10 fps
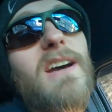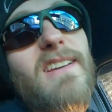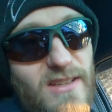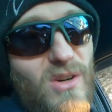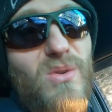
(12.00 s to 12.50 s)

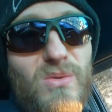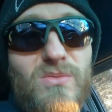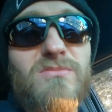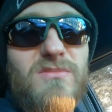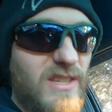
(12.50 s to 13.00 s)
It's cold.
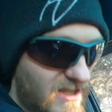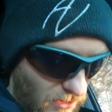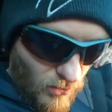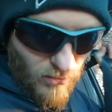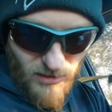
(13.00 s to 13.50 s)
It's a
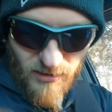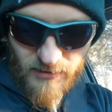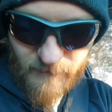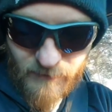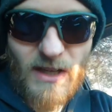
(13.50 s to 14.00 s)
cold one.
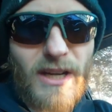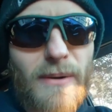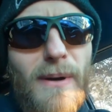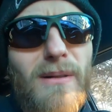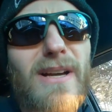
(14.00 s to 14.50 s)
You're
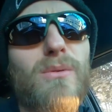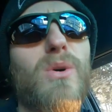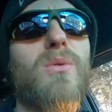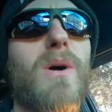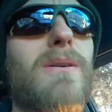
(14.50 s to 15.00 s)
probably like,
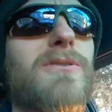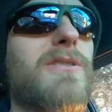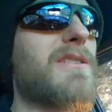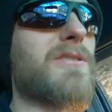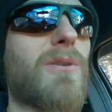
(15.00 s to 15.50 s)
well, why don't you
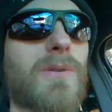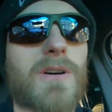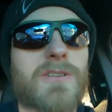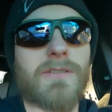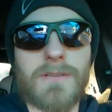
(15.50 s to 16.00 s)
got your coat
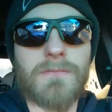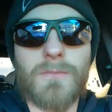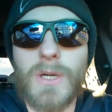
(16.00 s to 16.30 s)
on, Trevor?